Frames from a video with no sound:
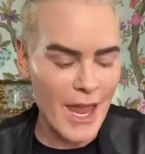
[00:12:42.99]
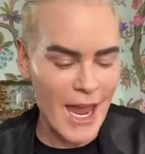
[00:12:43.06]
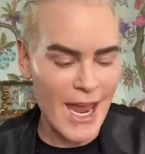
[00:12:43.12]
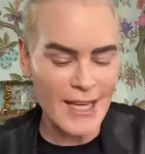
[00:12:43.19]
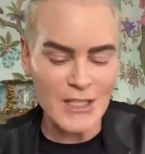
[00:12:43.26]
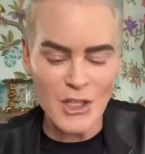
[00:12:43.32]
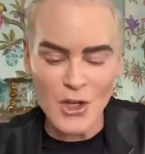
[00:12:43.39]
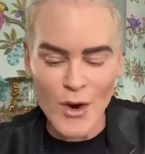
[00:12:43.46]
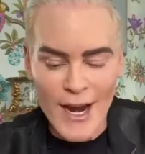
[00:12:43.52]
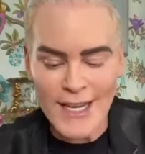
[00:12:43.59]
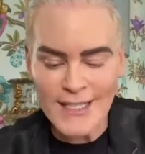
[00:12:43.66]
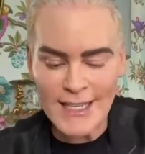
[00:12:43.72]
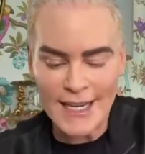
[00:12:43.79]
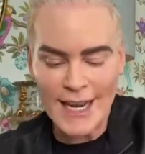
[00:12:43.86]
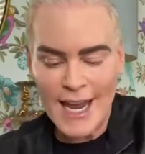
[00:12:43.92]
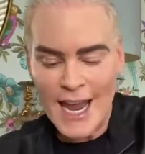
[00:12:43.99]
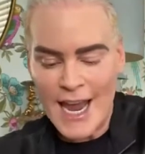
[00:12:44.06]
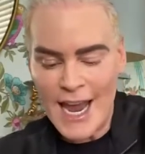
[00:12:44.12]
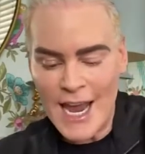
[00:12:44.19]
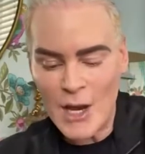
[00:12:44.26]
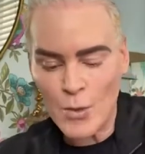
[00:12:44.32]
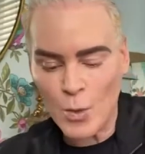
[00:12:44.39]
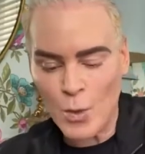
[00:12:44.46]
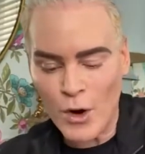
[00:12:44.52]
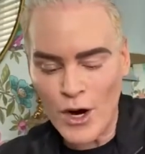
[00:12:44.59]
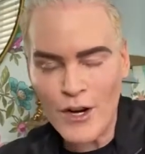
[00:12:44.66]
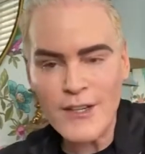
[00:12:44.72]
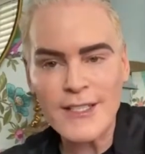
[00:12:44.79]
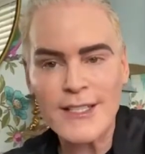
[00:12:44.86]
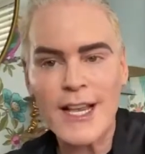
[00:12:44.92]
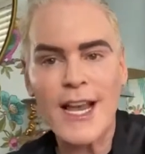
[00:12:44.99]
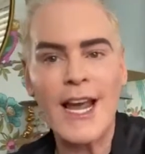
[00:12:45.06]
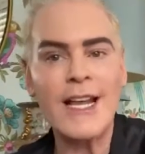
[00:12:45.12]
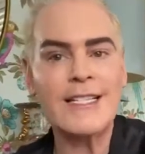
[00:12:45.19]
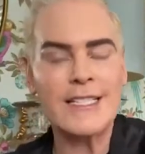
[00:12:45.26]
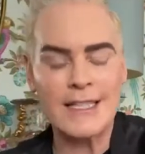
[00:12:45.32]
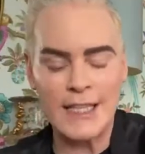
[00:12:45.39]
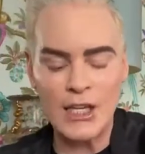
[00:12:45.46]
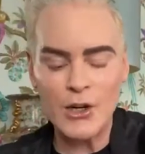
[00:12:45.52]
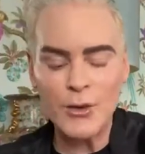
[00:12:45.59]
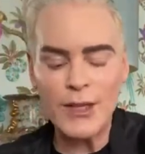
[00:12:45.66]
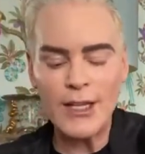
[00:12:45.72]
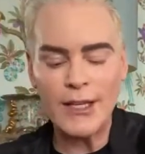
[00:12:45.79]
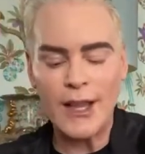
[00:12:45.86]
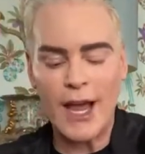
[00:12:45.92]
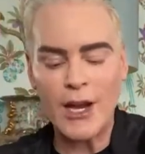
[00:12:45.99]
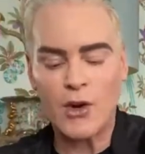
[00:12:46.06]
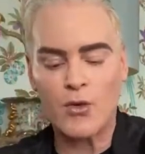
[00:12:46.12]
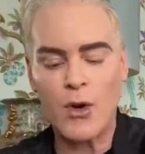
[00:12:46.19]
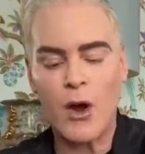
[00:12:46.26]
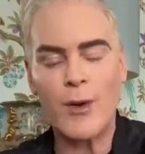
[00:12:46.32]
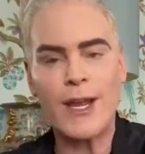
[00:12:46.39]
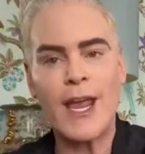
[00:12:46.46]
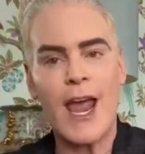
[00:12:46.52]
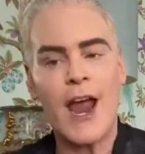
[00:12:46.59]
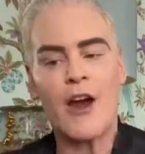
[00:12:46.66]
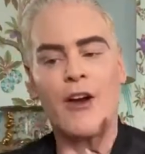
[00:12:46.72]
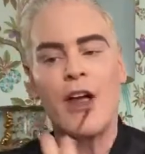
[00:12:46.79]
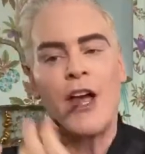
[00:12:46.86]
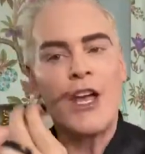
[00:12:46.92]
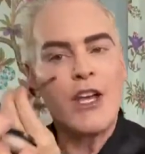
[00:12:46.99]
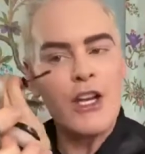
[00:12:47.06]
It's crazy. It works. It's literally like growing hair.